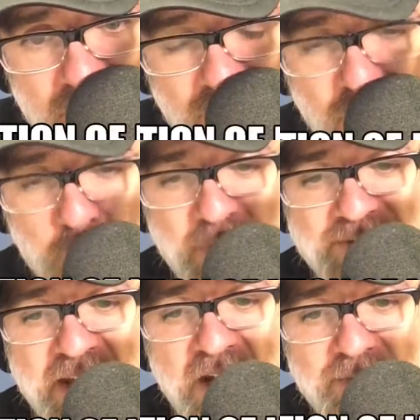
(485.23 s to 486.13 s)
The
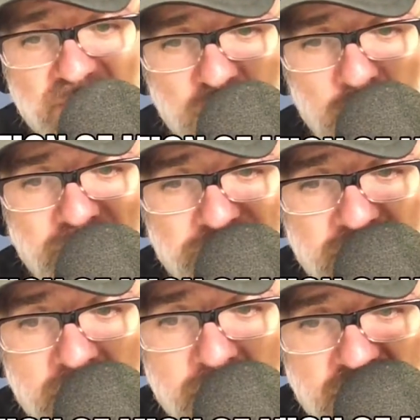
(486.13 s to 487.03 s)
superintendent of a school
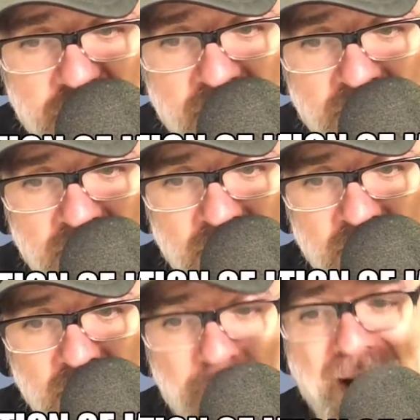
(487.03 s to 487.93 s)
district in Michigan
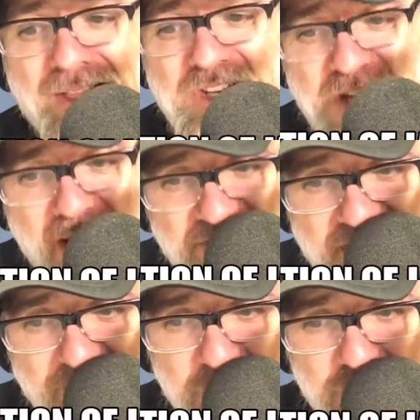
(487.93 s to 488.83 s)
apologized
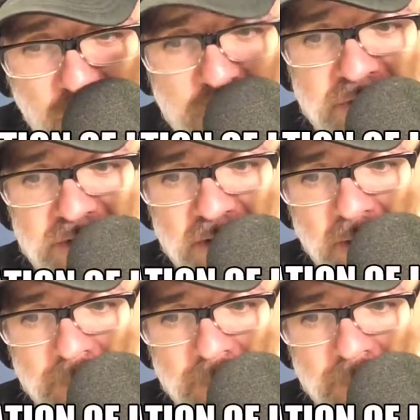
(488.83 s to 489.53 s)
after students